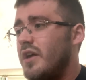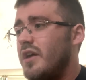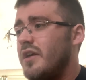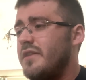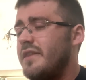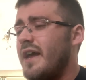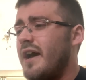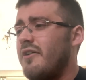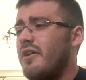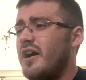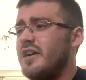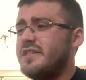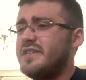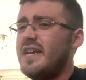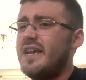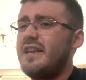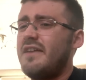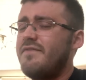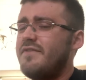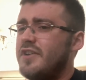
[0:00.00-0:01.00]
Now, I
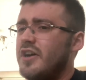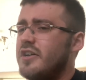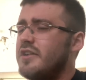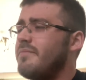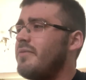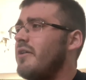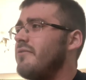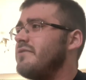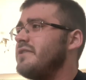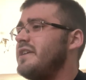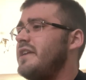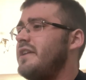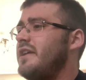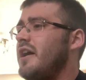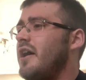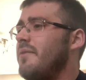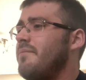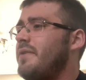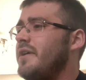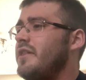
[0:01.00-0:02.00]
said if Dinobot was in it,
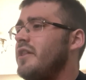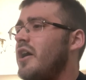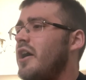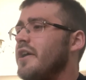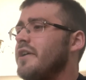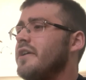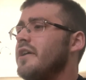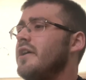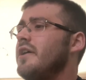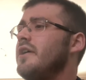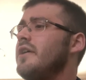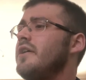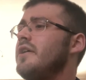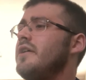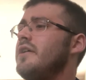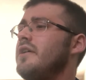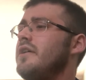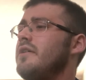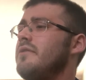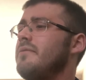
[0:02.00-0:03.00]
I'd be like,
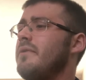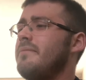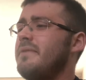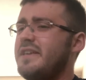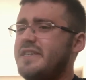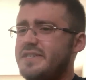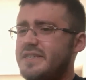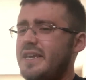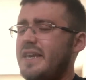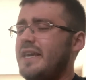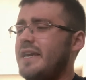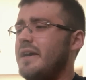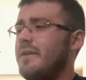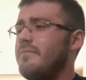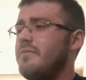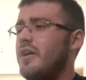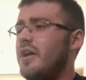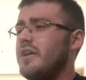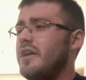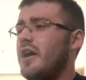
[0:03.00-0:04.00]
when we see him,
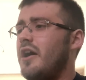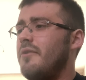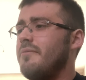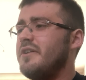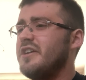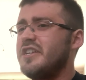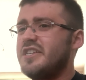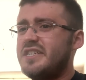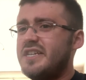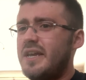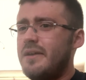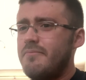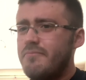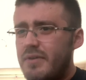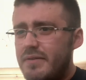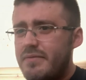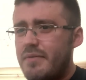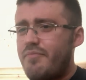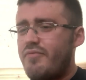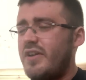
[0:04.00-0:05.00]
like, are we going to see him
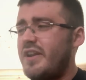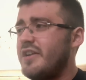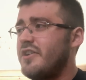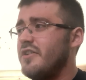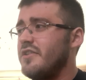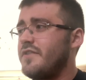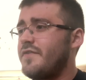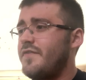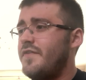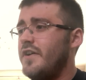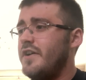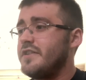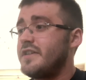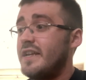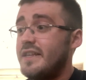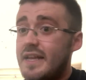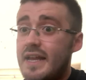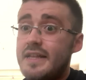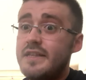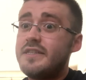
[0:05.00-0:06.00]
with the Predacons first
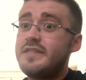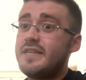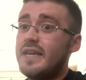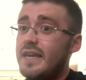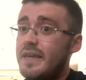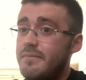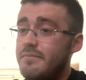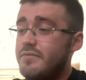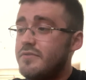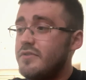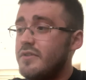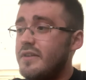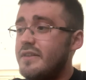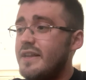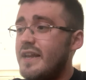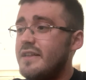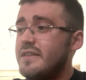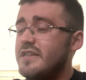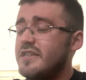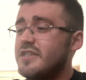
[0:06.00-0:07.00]
and then teams
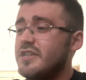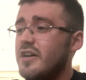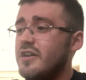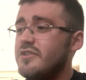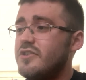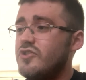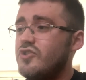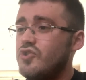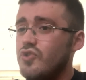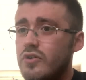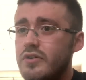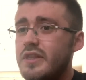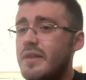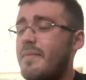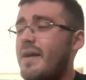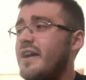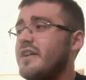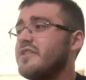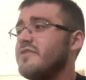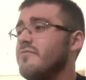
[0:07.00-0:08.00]
then decide to join the
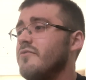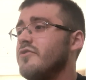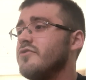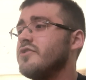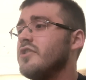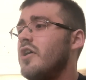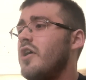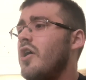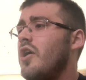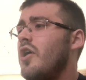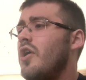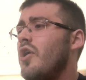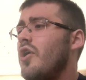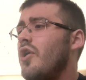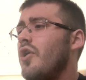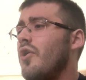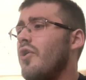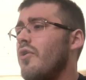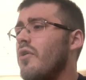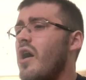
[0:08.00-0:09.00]
Maximals,
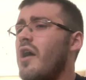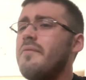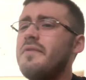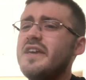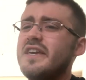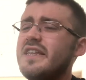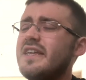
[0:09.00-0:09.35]
or are we going